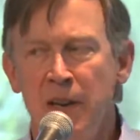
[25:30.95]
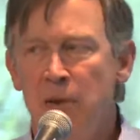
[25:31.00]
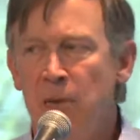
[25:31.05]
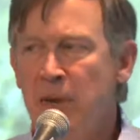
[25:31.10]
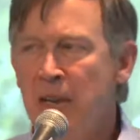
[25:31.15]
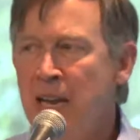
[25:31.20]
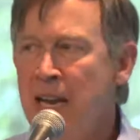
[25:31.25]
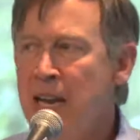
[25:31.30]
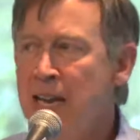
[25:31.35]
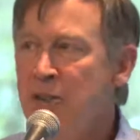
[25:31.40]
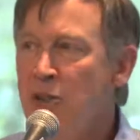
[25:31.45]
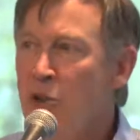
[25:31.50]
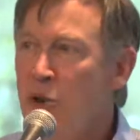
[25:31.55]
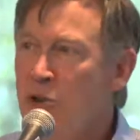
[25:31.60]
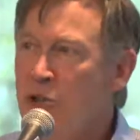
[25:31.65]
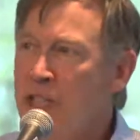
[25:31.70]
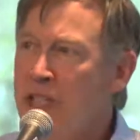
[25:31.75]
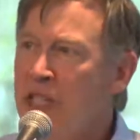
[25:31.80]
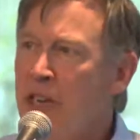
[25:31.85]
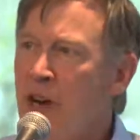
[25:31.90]
We had
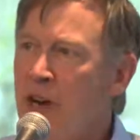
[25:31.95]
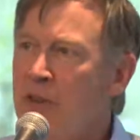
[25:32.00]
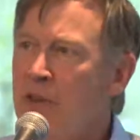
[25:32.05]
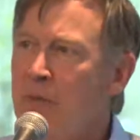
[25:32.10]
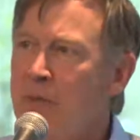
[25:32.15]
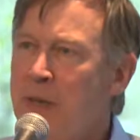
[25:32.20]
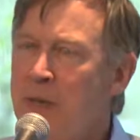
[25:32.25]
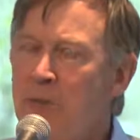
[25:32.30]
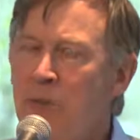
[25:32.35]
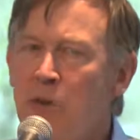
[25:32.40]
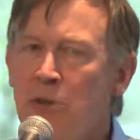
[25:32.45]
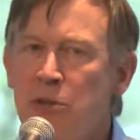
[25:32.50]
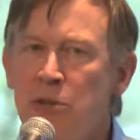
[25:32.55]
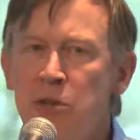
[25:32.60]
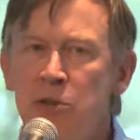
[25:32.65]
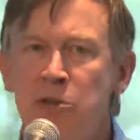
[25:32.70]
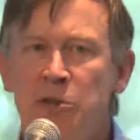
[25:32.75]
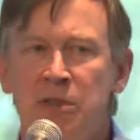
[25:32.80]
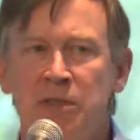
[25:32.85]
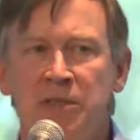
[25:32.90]
1,300 people
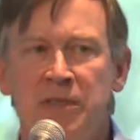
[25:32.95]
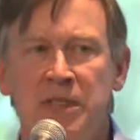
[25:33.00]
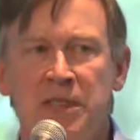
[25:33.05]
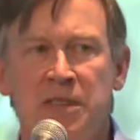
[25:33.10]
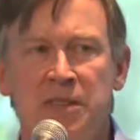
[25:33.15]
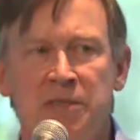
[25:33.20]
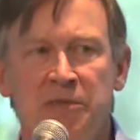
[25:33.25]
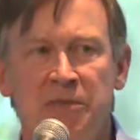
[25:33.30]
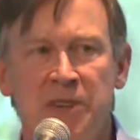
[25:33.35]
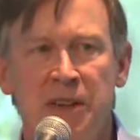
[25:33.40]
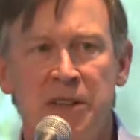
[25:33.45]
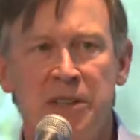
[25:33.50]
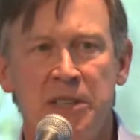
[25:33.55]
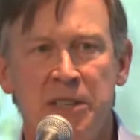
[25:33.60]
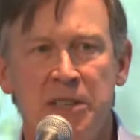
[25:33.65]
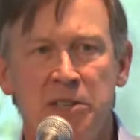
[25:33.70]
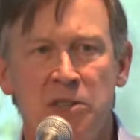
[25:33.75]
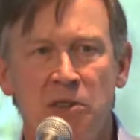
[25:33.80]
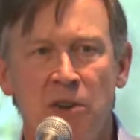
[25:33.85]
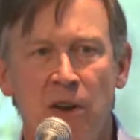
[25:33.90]
accused or convicted of
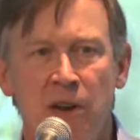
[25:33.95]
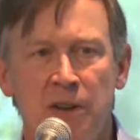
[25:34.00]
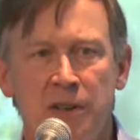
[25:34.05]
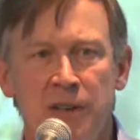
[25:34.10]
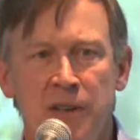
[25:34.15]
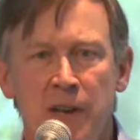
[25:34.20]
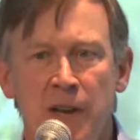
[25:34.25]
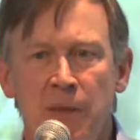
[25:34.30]
felony assault.